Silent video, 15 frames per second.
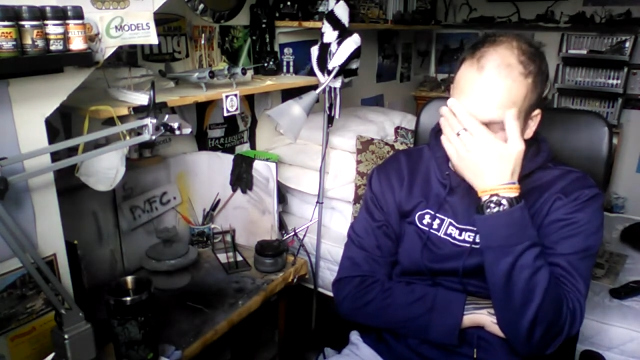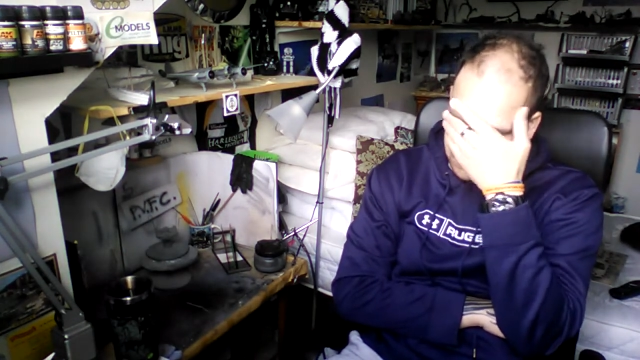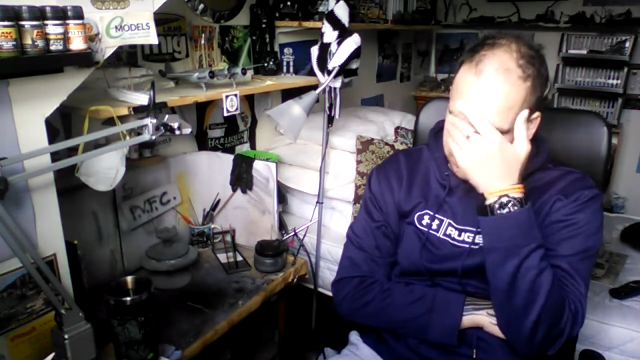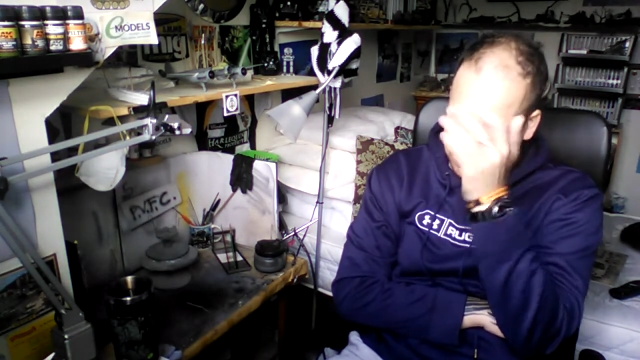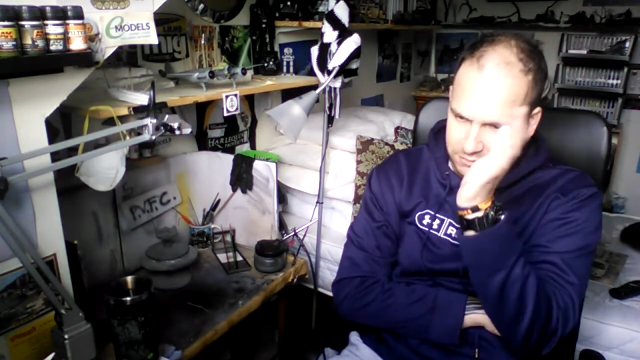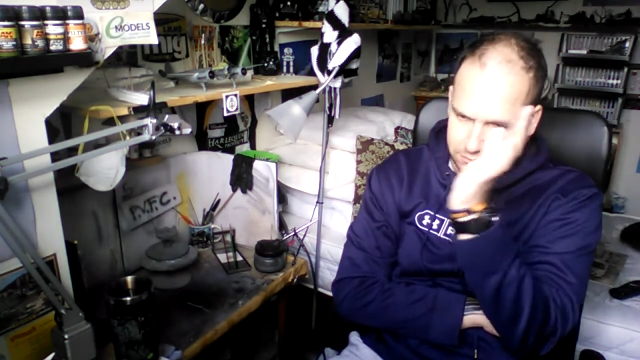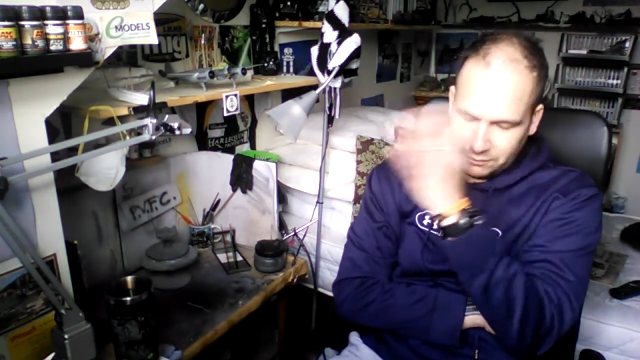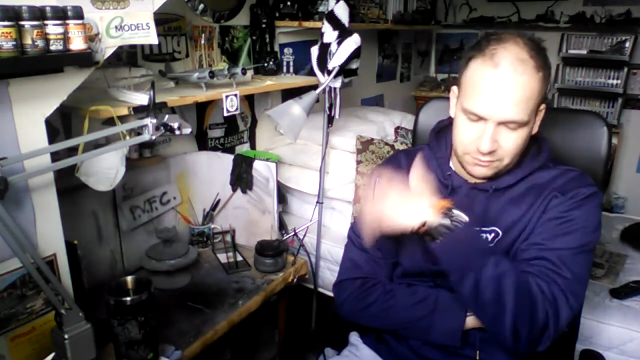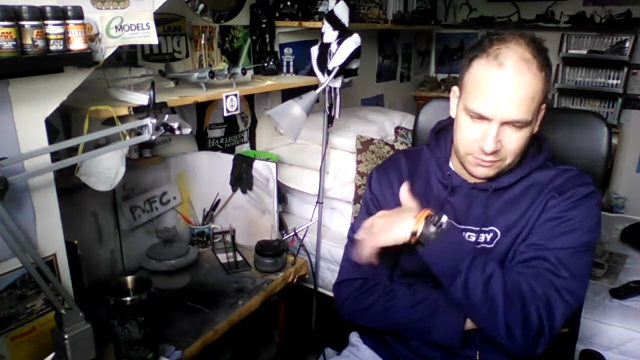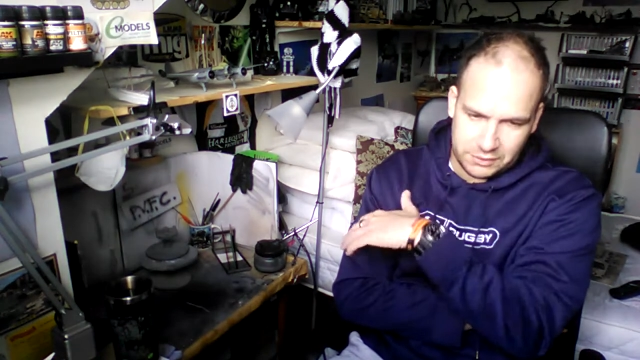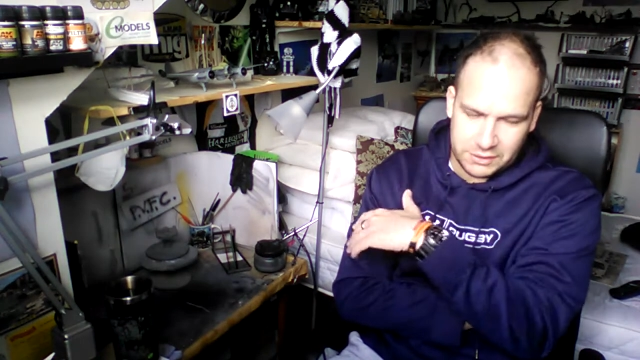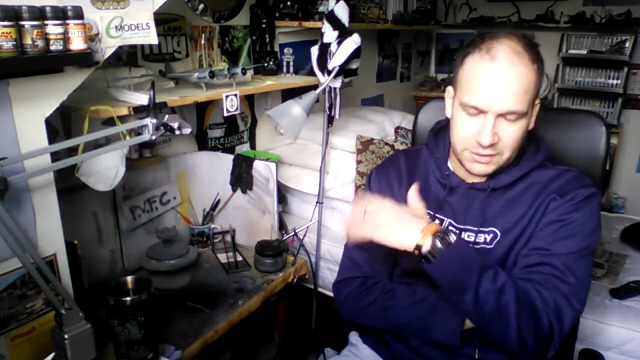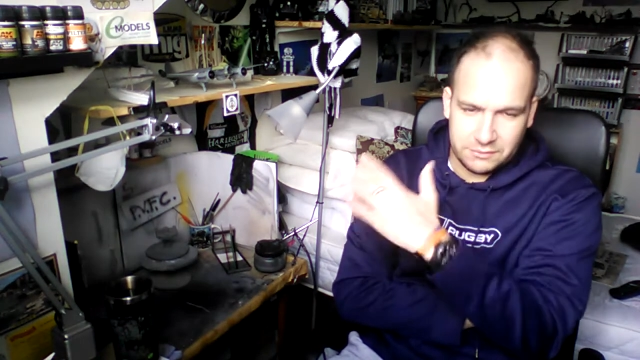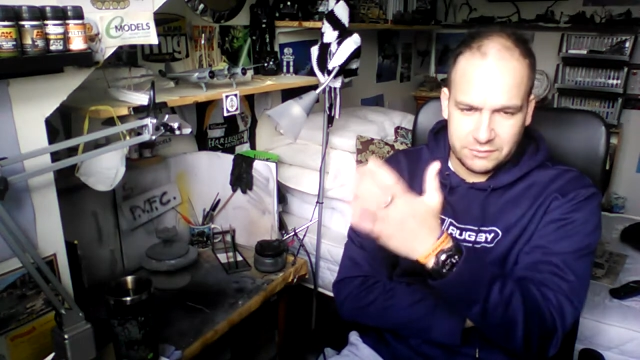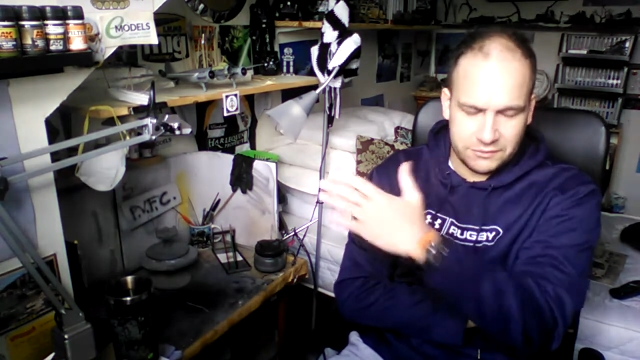So,
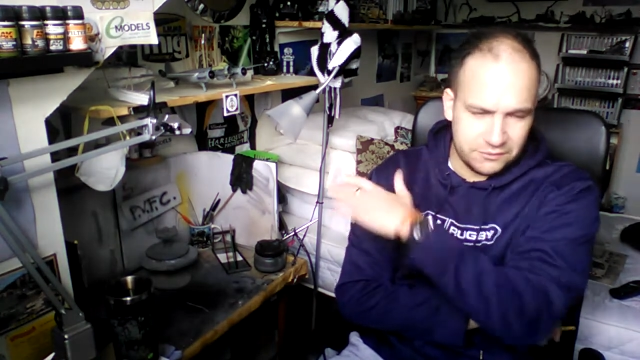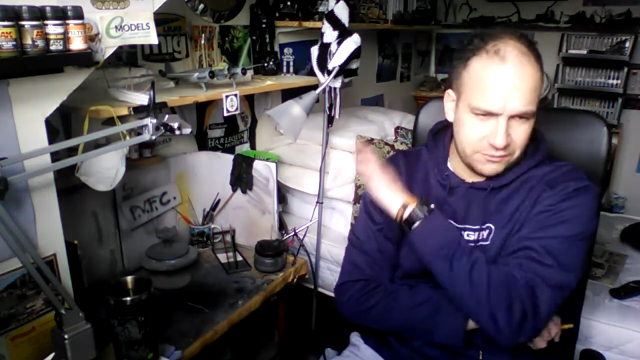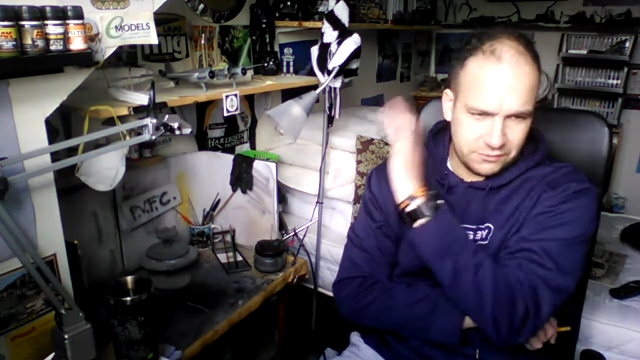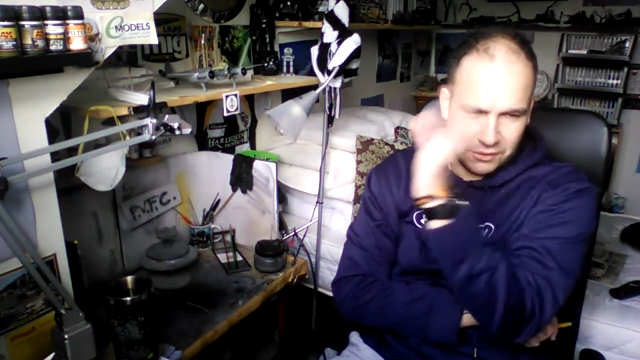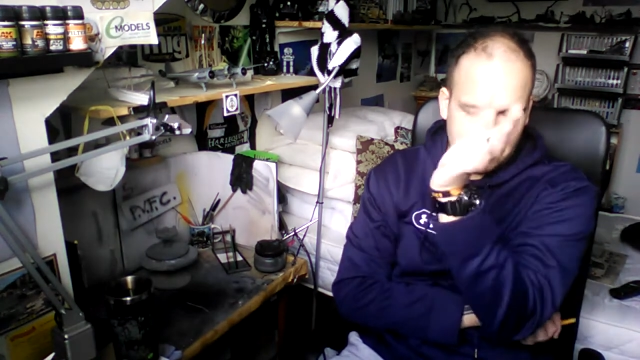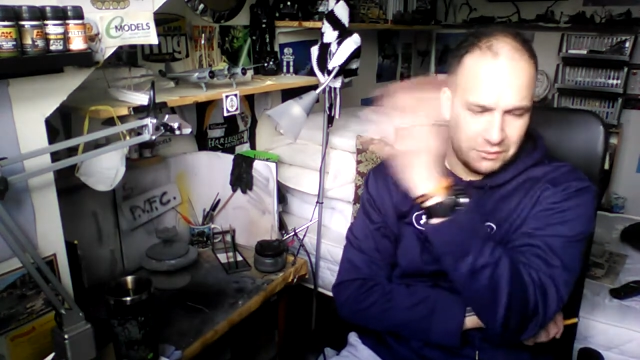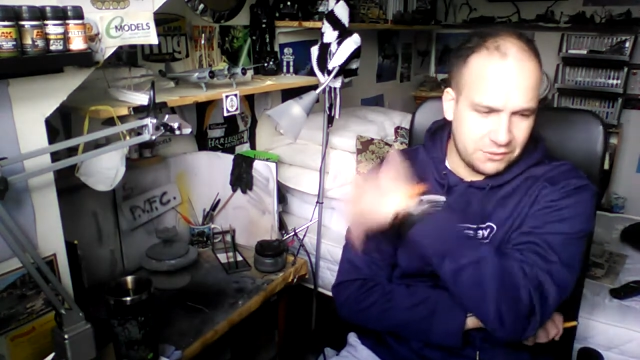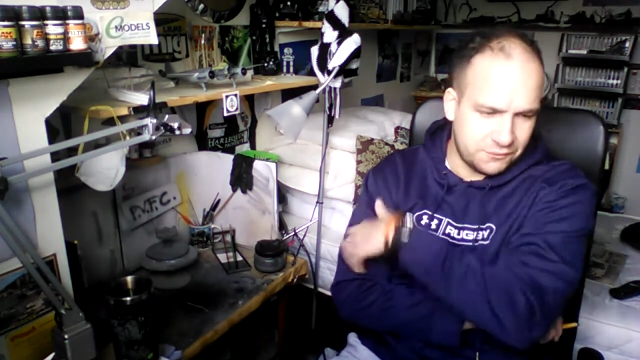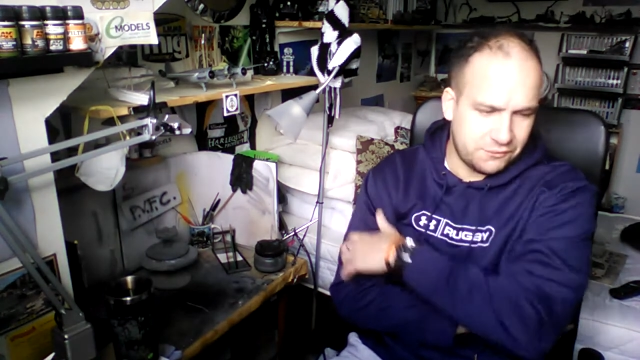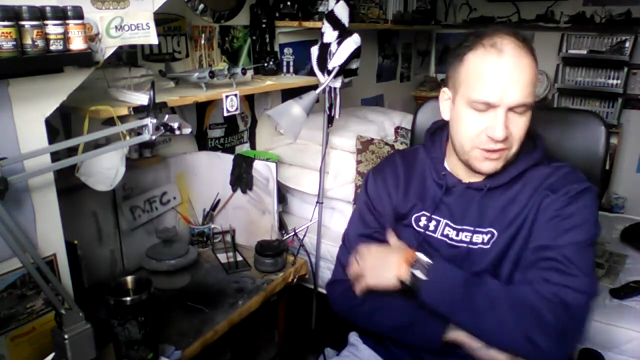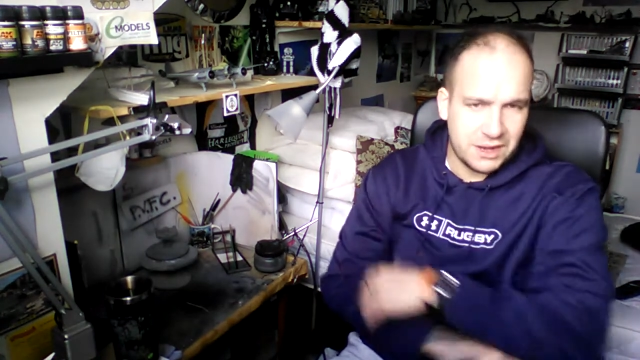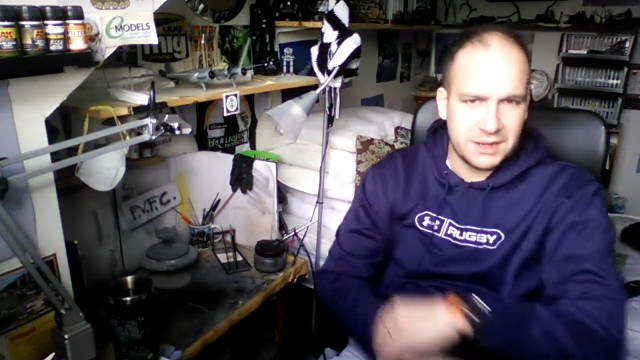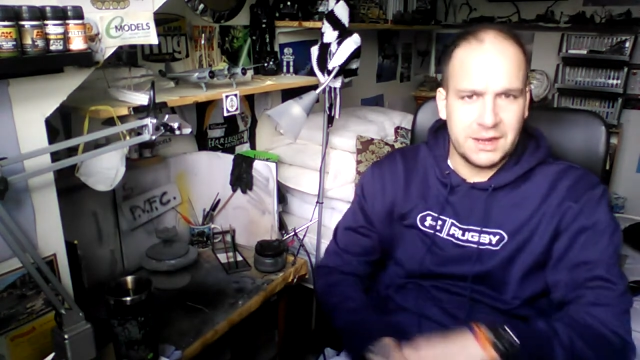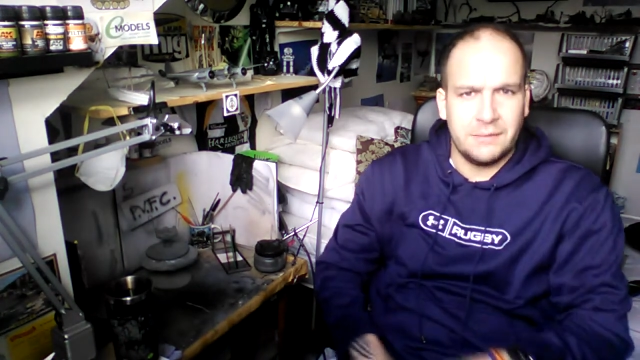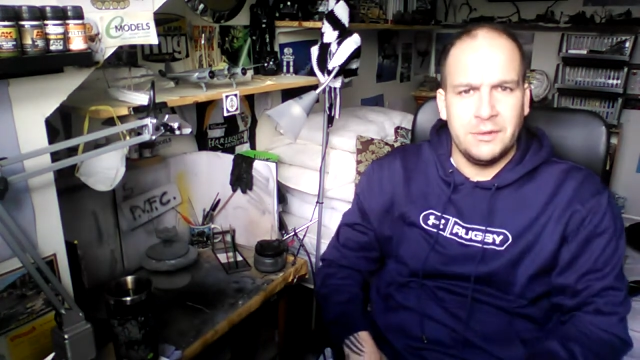you know, it's going off
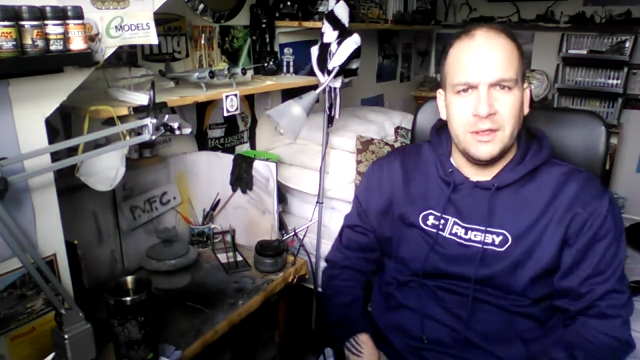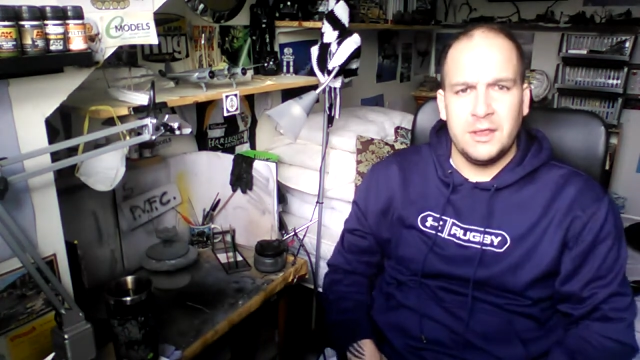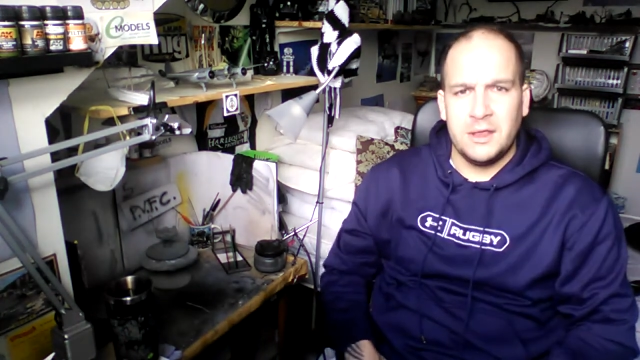track now.